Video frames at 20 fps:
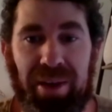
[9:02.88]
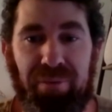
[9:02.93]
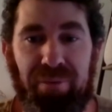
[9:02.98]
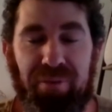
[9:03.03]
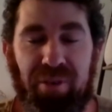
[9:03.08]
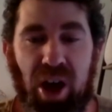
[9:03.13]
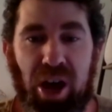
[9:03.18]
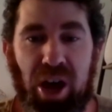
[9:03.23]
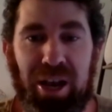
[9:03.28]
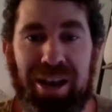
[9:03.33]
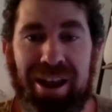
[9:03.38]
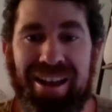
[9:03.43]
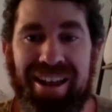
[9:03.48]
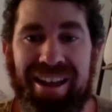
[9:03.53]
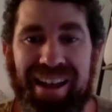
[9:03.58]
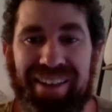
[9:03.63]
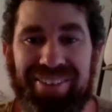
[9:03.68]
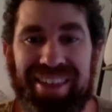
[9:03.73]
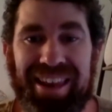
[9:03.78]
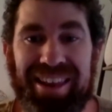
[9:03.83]
fun.
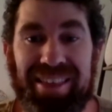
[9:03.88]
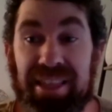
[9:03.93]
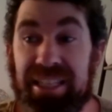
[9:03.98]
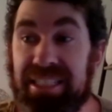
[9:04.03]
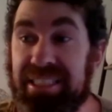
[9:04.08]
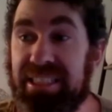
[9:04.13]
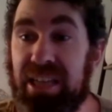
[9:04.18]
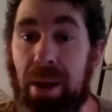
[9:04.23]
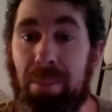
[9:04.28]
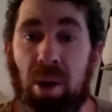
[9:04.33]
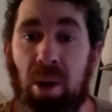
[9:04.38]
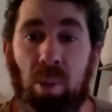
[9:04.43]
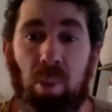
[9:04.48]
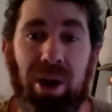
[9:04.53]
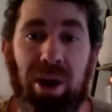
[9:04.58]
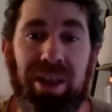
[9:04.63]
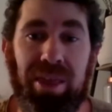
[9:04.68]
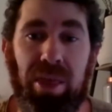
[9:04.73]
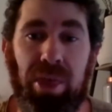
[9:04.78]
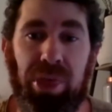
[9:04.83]
And then in the summer, one
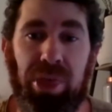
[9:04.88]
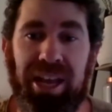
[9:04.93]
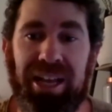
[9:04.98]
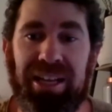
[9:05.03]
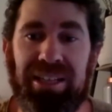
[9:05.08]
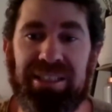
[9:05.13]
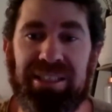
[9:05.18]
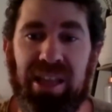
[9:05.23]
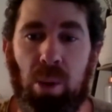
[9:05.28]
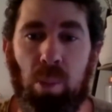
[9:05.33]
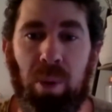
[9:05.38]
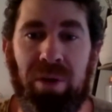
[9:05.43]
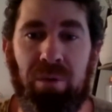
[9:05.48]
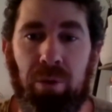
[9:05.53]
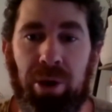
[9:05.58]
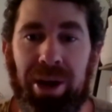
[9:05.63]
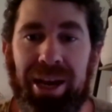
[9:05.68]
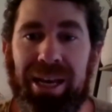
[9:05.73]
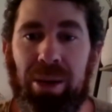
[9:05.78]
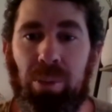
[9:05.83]
of the things that we
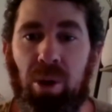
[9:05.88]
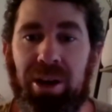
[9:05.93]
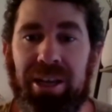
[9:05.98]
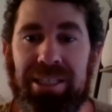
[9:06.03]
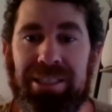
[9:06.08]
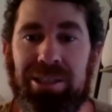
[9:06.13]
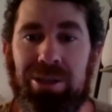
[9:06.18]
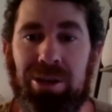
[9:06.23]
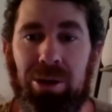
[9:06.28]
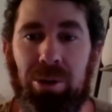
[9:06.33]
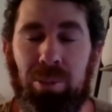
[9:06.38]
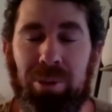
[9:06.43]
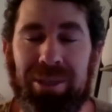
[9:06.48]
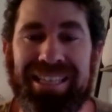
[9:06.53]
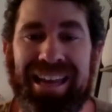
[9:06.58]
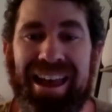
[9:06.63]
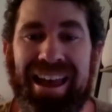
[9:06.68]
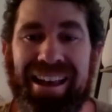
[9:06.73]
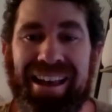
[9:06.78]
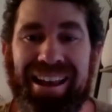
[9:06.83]
really wanted to do
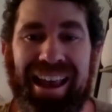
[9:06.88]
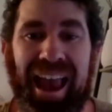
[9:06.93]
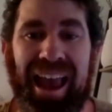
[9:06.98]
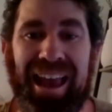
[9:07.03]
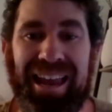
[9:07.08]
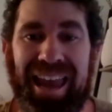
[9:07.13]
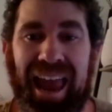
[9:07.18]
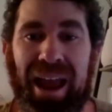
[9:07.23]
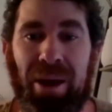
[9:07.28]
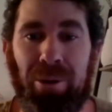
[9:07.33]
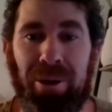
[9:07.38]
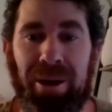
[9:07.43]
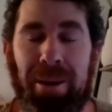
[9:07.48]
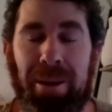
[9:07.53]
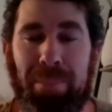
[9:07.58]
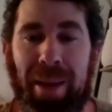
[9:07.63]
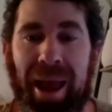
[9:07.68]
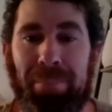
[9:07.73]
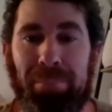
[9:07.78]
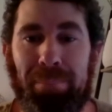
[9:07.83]
was getting out and
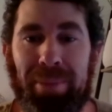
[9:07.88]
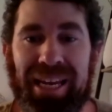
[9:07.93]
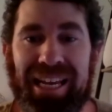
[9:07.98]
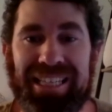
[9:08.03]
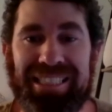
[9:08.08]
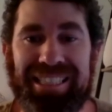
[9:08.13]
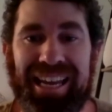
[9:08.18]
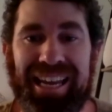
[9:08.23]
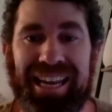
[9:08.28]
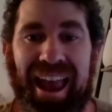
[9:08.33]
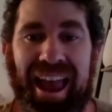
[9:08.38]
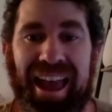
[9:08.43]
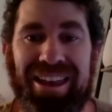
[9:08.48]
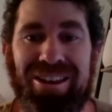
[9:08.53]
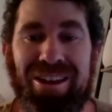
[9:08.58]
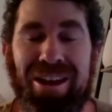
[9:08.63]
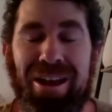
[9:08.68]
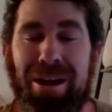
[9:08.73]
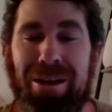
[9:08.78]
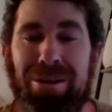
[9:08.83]
about, because
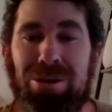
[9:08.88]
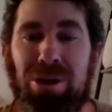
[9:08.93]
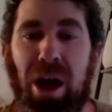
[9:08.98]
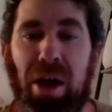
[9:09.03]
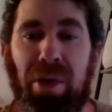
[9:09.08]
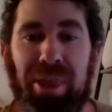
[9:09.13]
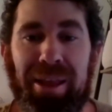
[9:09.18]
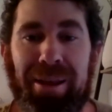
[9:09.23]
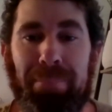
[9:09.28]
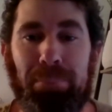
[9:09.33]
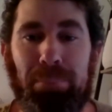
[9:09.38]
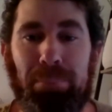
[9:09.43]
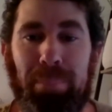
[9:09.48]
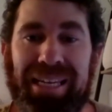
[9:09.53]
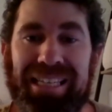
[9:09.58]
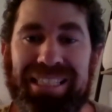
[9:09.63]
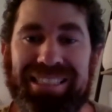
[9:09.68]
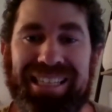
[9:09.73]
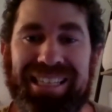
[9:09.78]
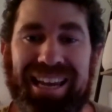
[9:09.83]
again, nothing
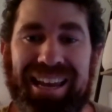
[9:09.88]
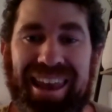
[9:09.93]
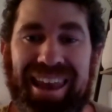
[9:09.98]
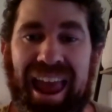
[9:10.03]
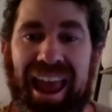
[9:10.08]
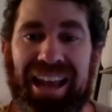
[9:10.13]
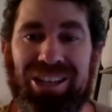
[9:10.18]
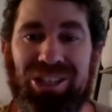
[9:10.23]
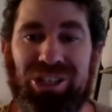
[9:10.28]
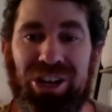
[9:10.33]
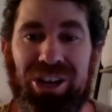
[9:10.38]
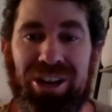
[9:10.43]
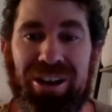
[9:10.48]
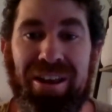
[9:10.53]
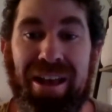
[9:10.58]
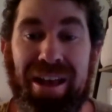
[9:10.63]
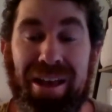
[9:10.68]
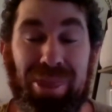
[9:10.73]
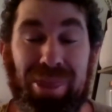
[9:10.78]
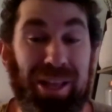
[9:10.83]
beats connection
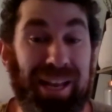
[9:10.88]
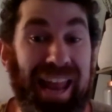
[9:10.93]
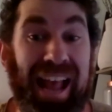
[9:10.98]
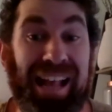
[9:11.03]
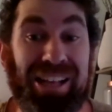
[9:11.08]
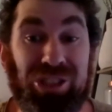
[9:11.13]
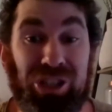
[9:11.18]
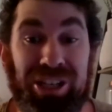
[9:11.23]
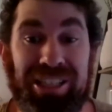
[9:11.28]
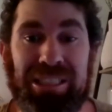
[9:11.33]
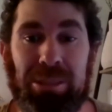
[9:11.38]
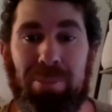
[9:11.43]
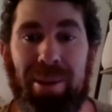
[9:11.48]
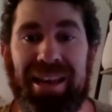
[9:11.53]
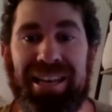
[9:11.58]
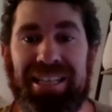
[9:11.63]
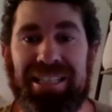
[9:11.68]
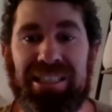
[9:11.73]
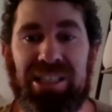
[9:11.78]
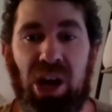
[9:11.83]
than actually
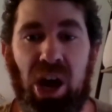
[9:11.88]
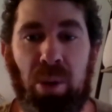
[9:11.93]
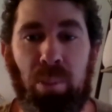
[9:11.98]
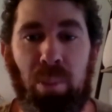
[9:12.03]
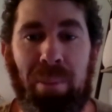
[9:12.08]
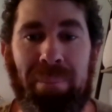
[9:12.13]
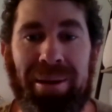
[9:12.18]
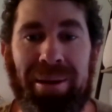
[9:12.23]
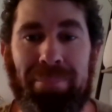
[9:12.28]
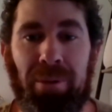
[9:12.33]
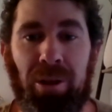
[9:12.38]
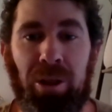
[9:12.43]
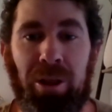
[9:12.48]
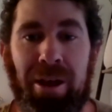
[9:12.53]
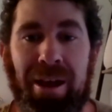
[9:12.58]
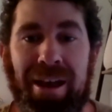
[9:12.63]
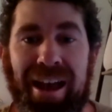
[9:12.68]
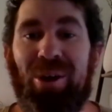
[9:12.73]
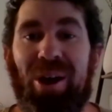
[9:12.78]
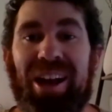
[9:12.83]
spending time with people.
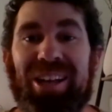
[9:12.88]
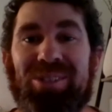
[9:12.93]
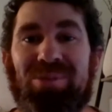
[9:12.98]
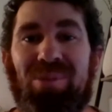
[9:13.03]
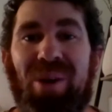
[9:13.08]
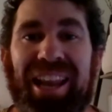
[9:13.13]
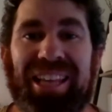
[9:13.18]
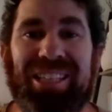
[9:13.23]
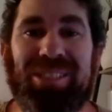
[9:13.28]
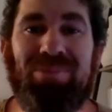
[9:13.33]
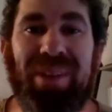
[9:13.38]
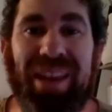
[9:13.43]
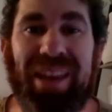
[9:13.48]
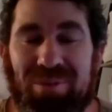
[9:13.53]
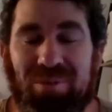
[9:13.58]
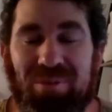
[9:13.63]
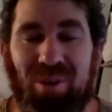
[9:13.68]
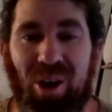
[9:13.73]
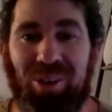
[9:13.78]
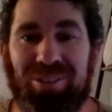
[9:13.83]
So as well as being
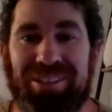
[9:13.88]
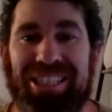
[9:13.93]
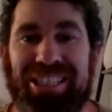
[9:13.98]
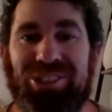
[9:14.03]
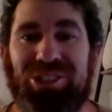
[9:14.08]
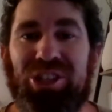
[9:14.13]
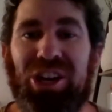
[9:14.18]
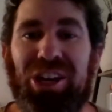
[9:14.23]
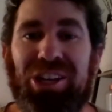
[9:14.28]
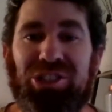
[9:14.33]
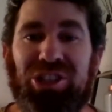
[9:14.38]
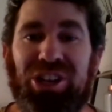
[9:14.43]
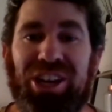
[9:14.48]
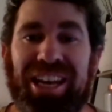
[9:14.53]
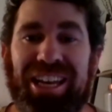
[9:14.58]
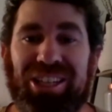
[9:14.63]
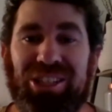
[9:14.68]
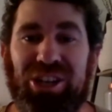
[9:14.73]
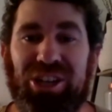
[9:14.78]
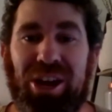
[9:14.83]
involved in church
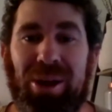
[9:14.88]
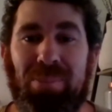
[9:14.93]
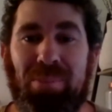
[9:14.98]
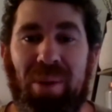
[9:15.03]
leadership,